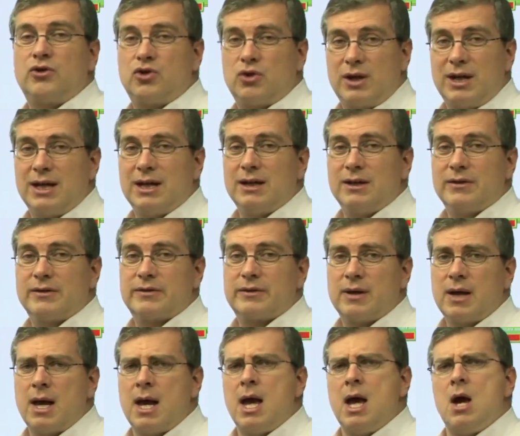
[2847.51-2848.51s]

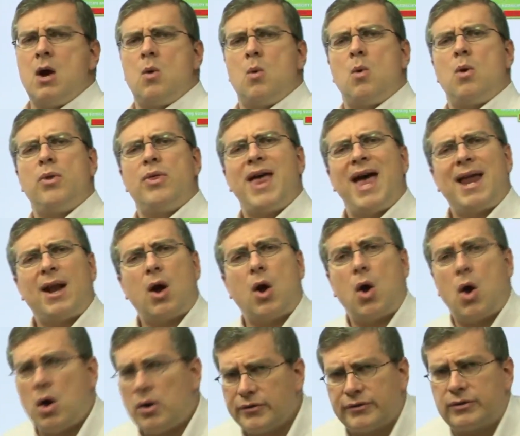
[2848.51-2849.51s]
trees. Well, that
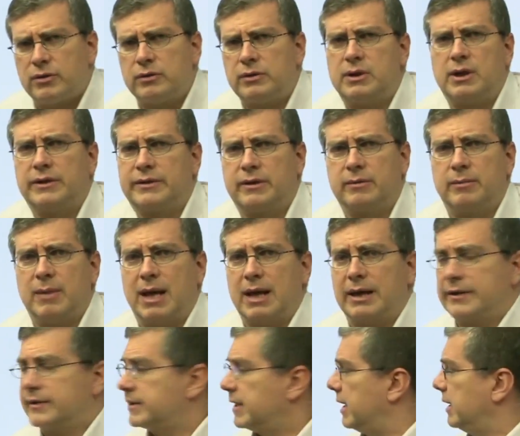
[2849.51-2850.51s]
also doesn't
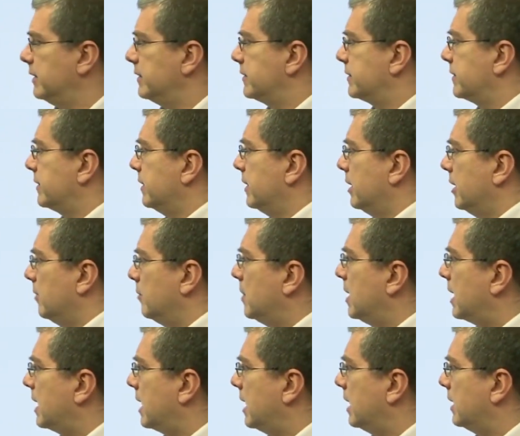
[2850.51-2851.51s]
make sense,
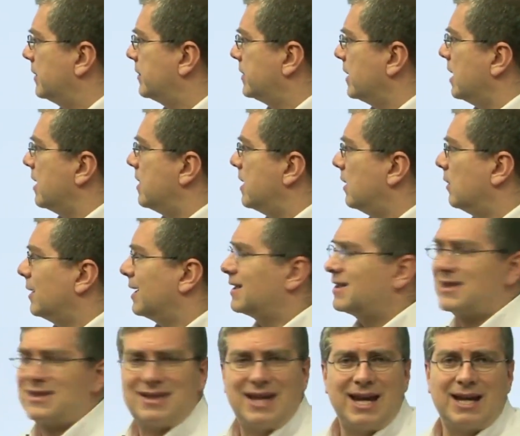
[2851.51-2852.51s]
because they're
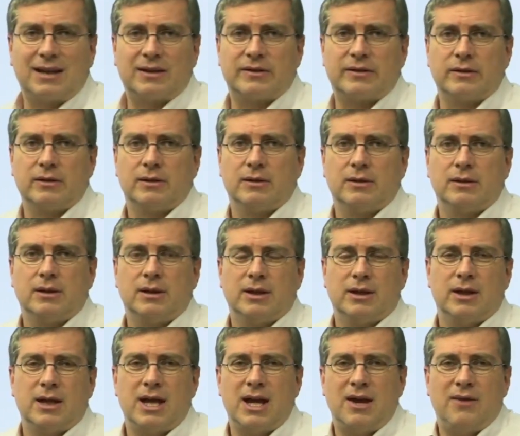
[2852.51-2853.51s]
extinct.
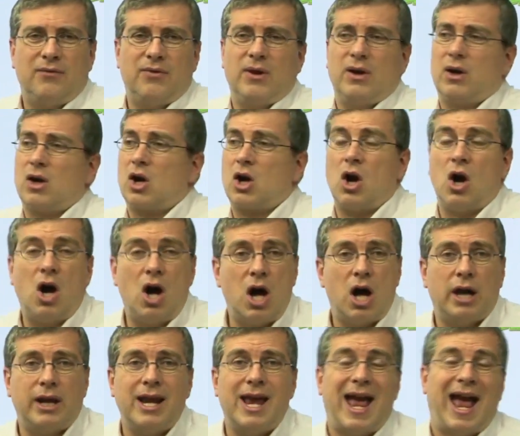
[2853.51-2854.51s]
If they're
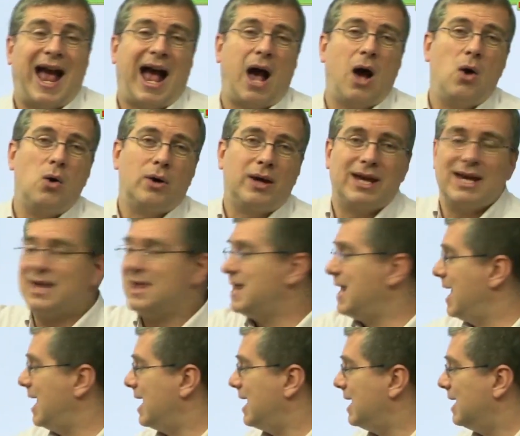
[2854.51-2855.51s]
gone, how can
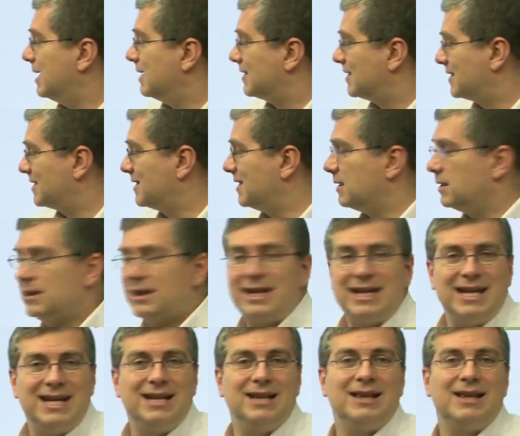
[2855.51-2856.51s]
they still
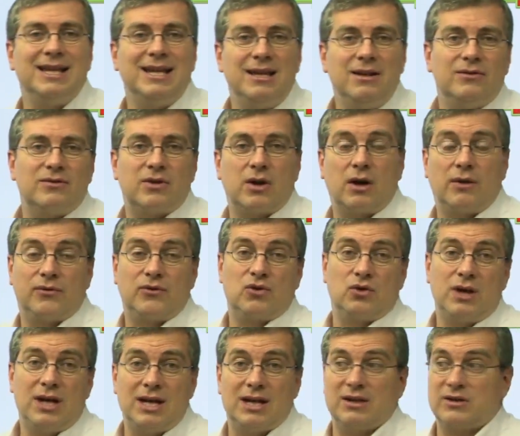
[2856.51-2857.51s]
eat leaves off
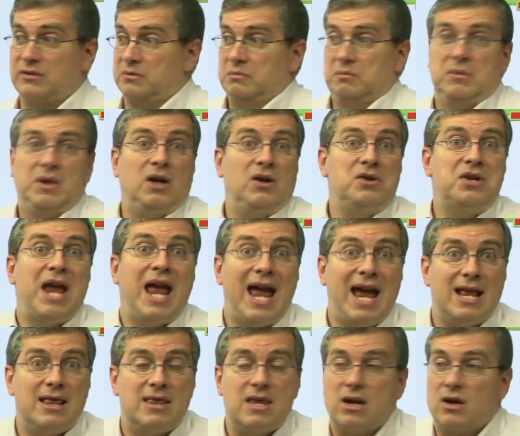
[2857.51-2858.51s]
trees? They're
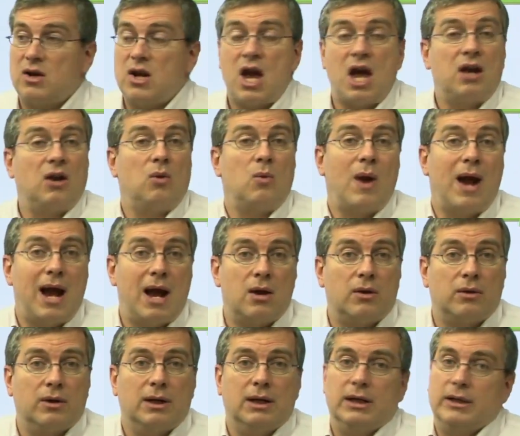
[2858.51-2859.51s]
dead. They're not
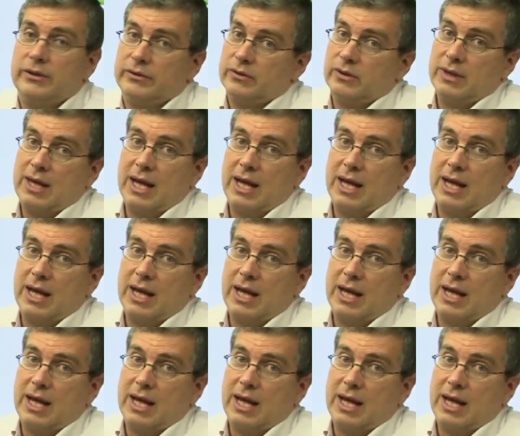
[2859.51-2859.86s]
around. So